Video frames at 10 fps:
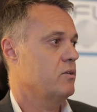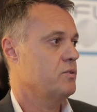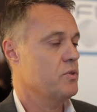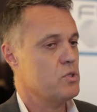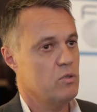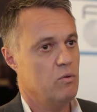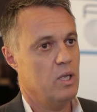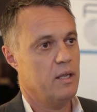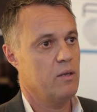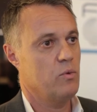First of
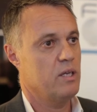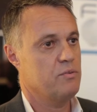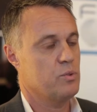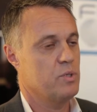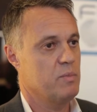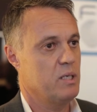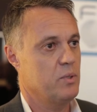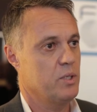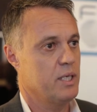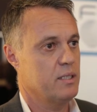all, I think we have to
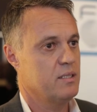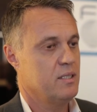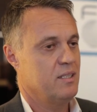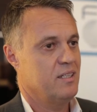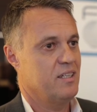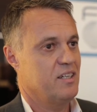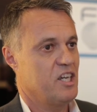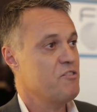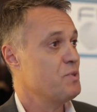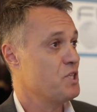remember that
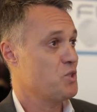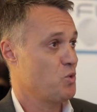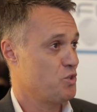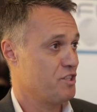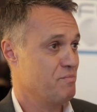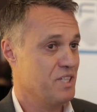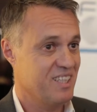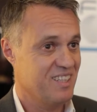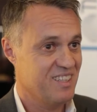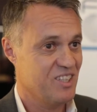FPSOs have
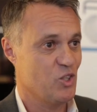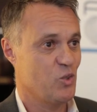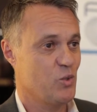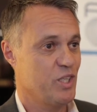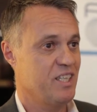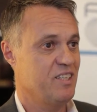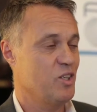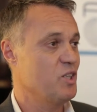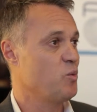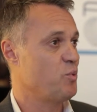been
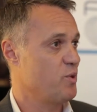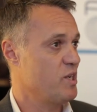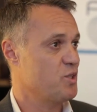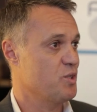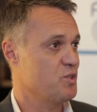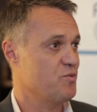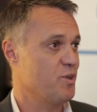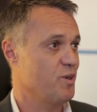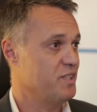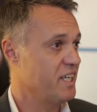in operations
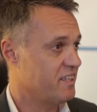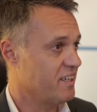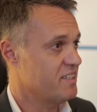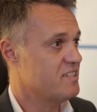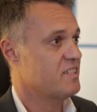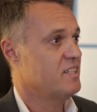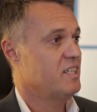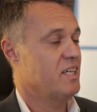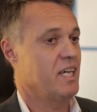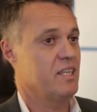for decades
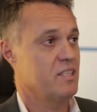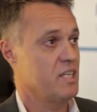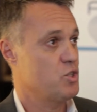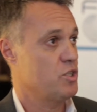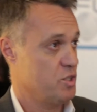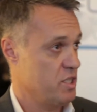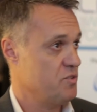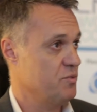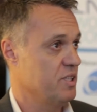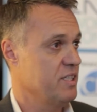and
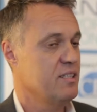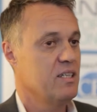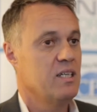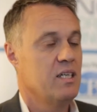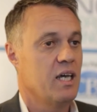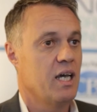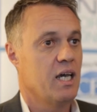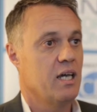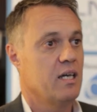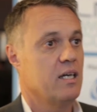successfully,
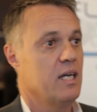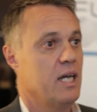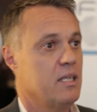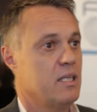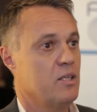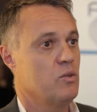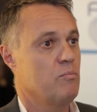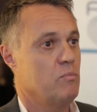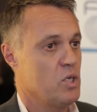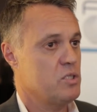
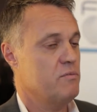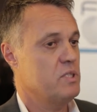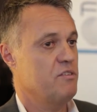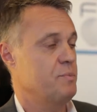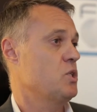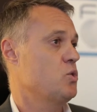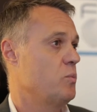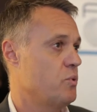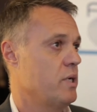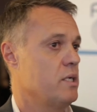and most of the FPSO
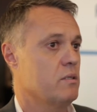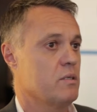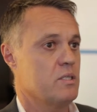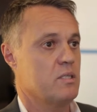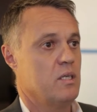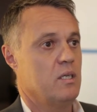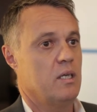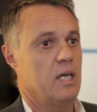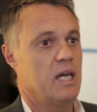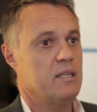operators
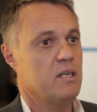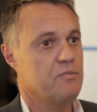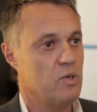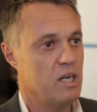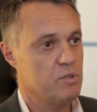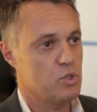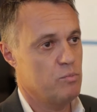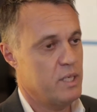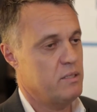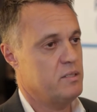therefore have a
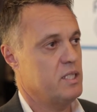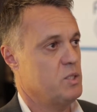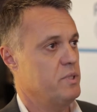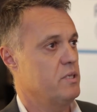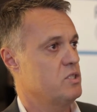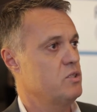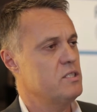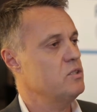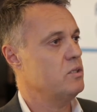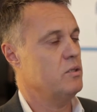tremendous experience.
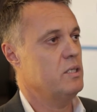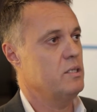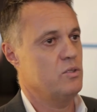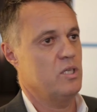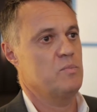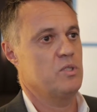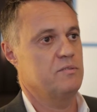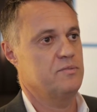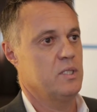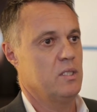It's not only in terms
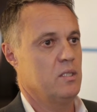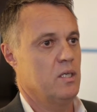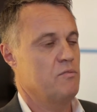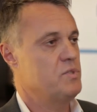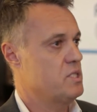of